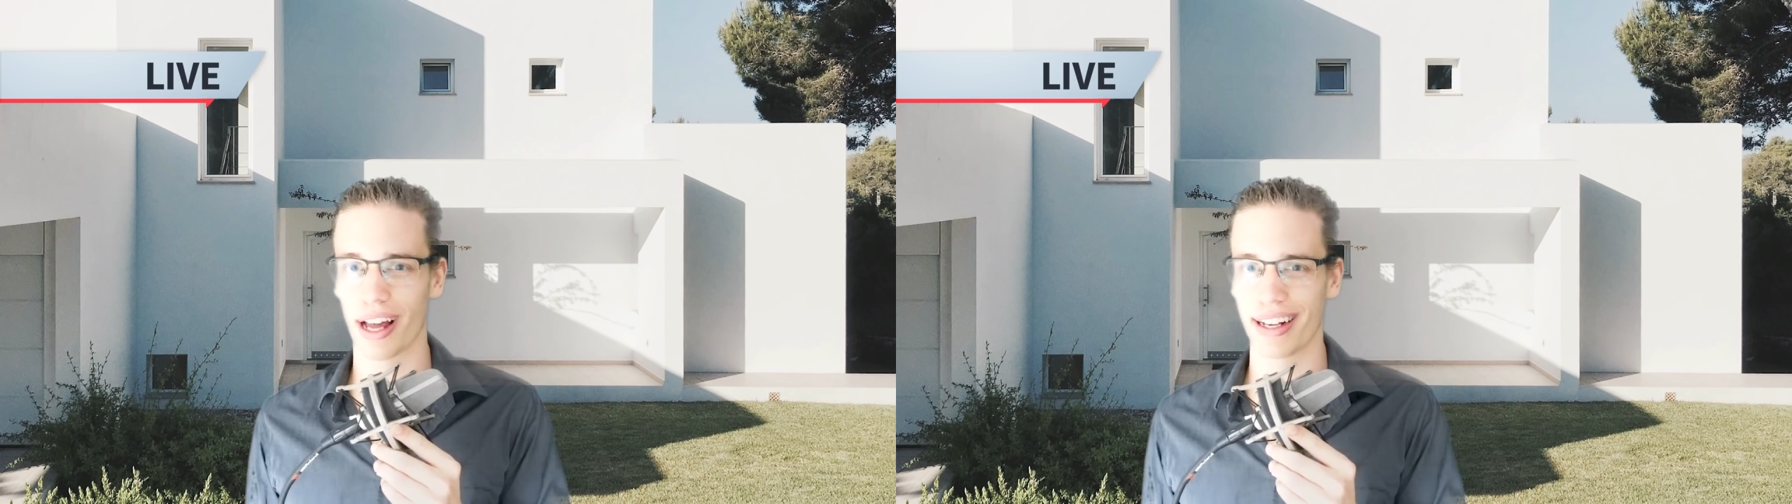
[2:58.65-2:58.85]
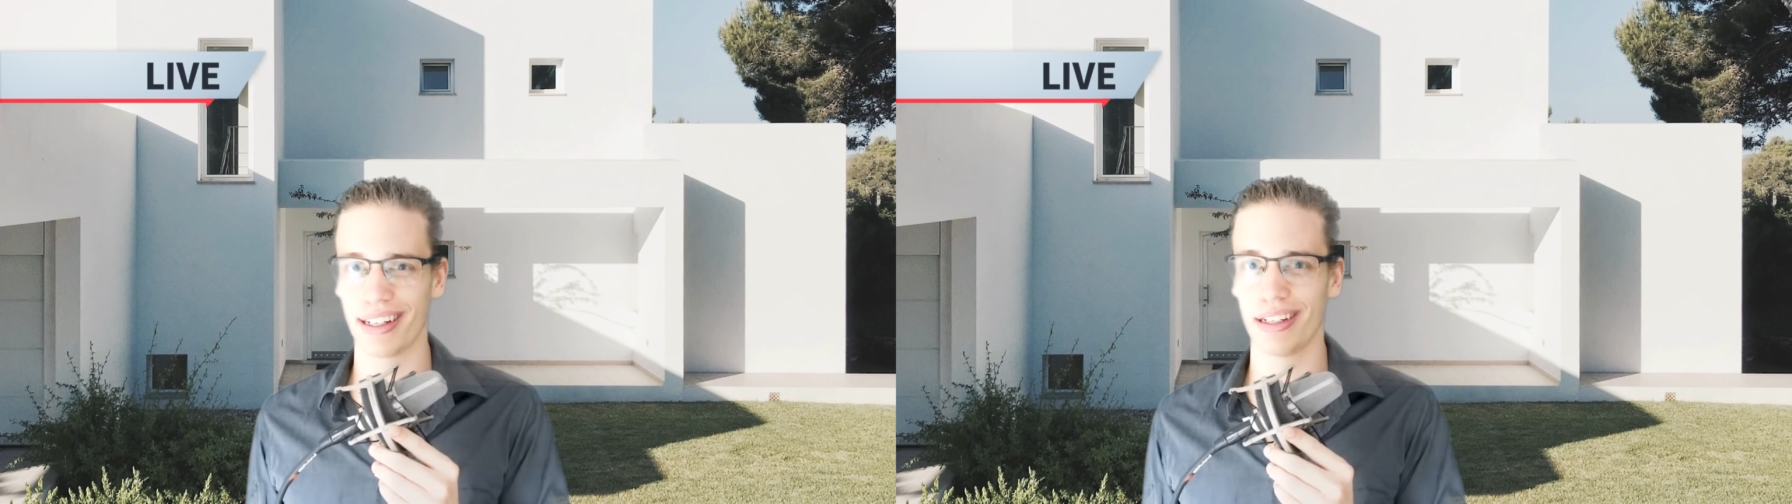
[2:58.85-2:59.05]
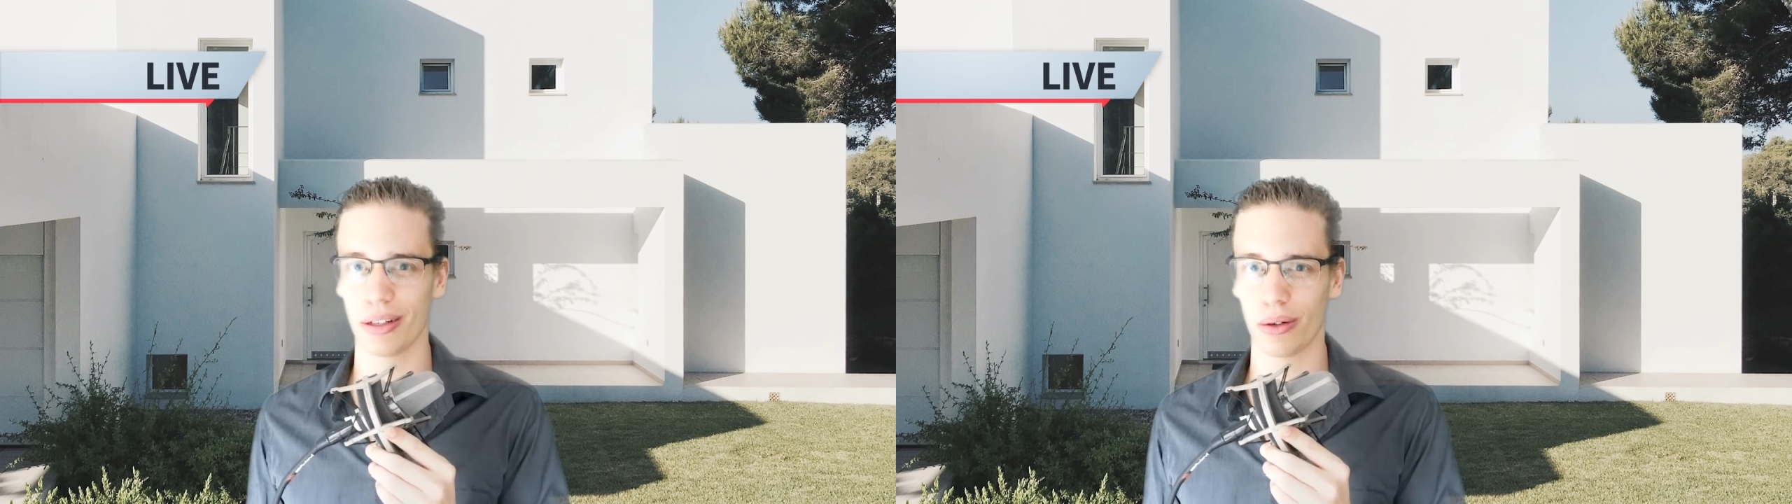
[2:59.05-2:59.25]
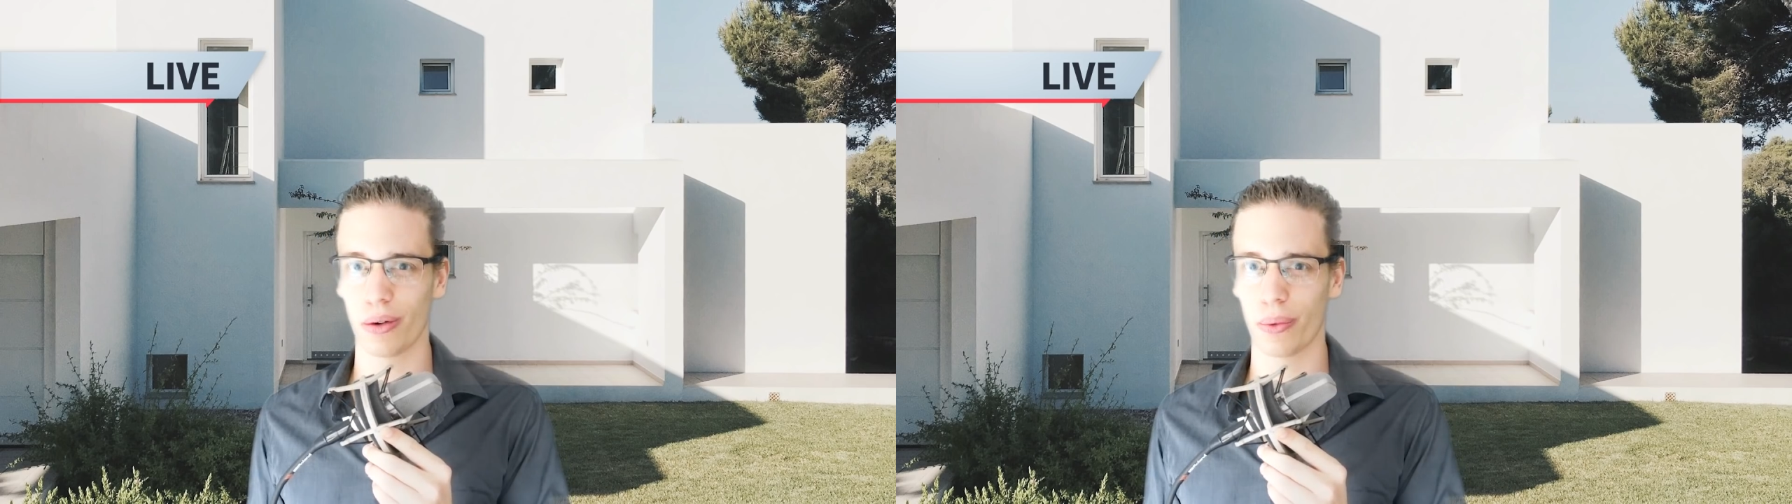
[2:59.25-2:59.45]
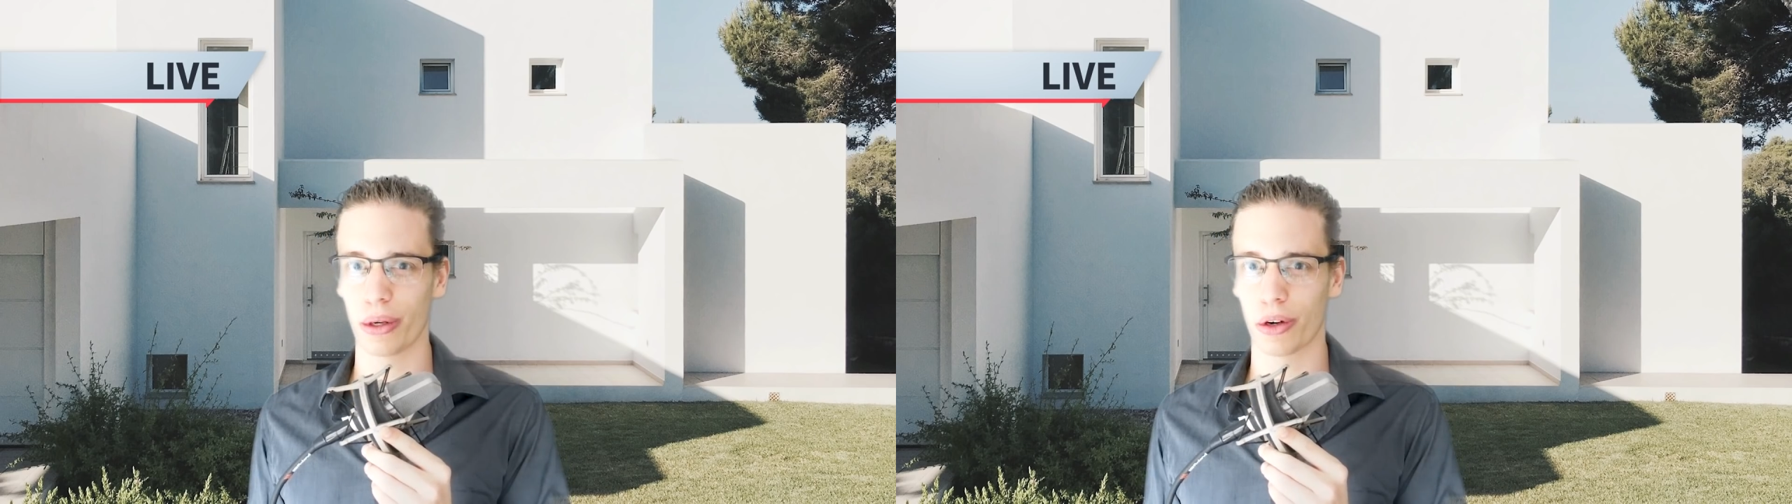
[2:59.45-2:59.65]
likely
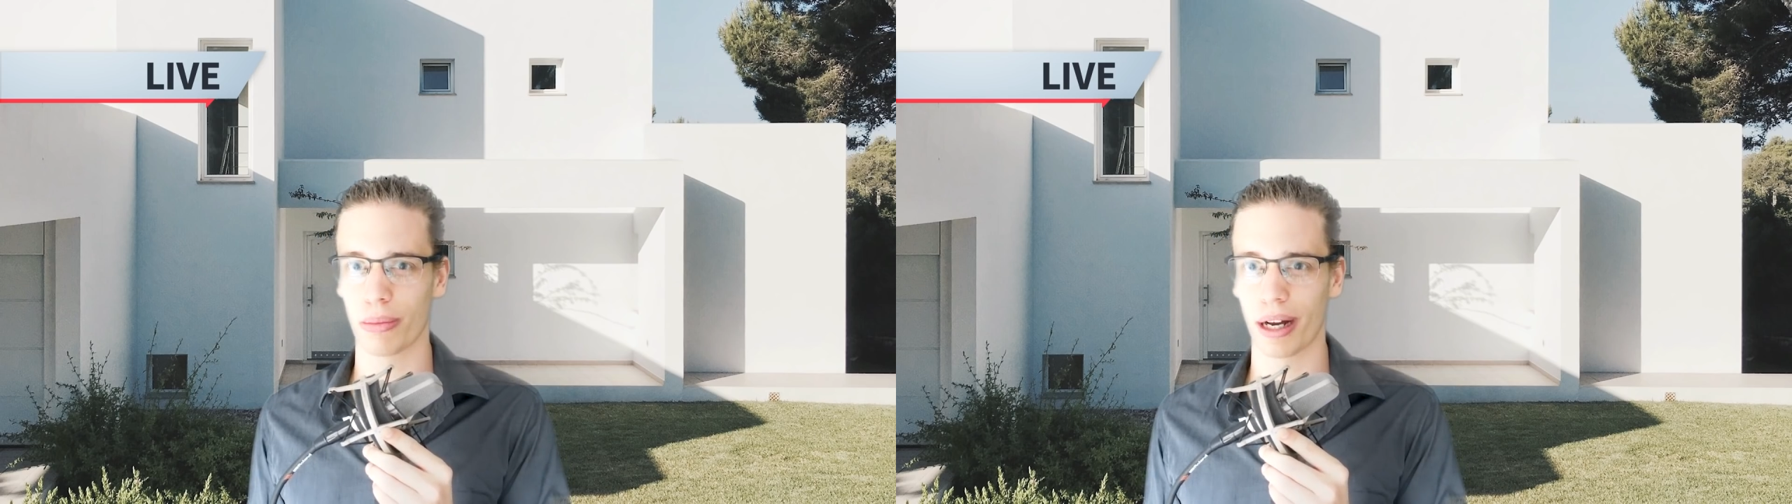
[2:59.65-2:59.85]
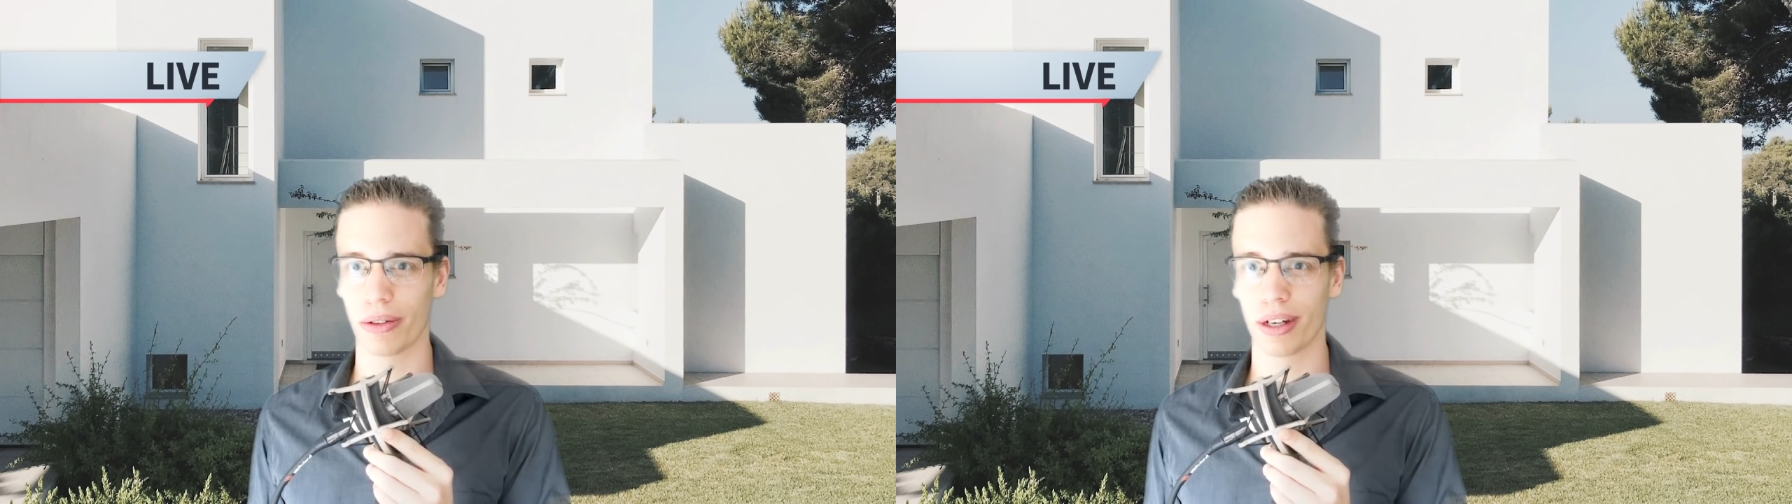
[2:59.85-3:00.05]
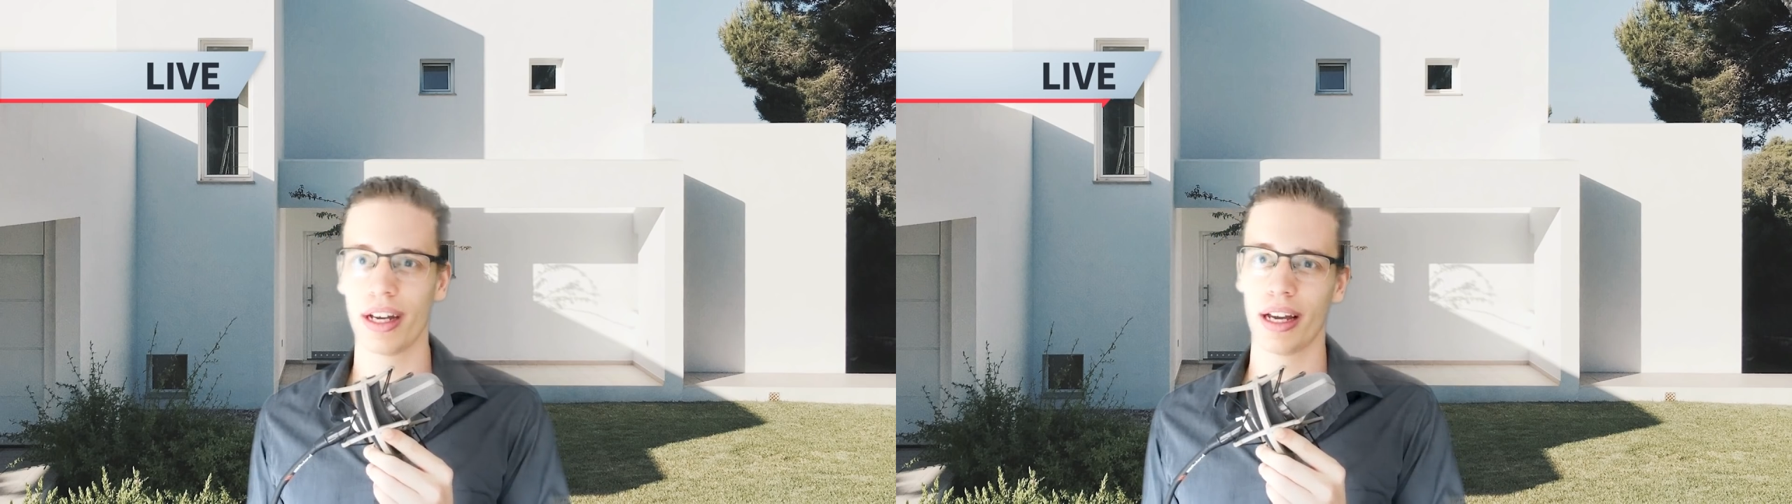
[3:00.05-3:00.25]
will come out.